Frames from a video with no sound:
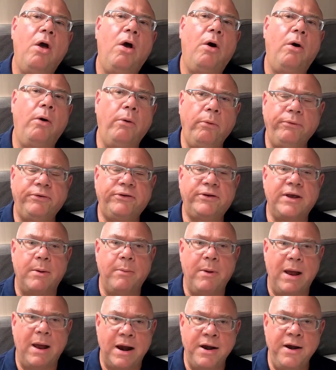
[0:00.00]

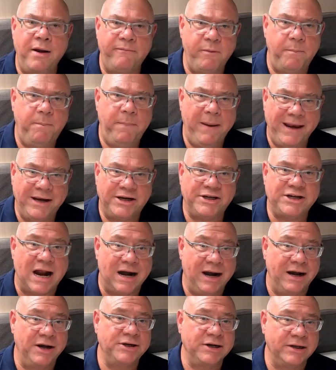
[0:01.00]
Also, another big
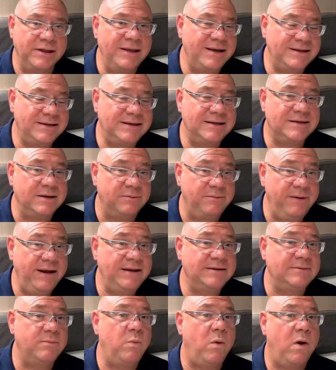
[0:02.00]
challenge, and this is the
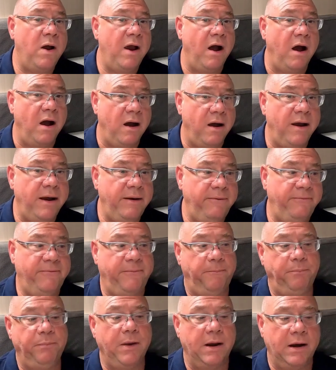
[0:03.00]
reason why I've
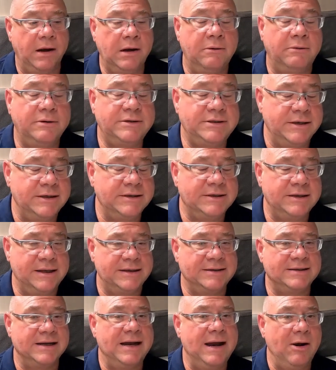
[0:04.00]
looked into
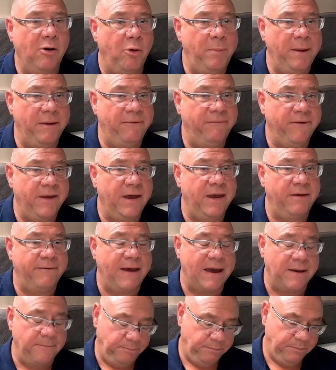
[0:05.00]
this a little bit
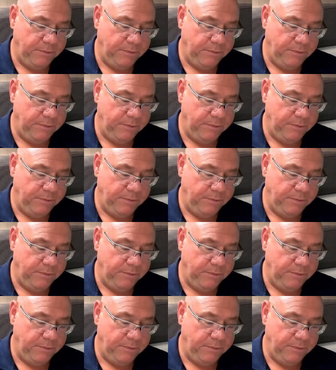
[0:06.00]
further,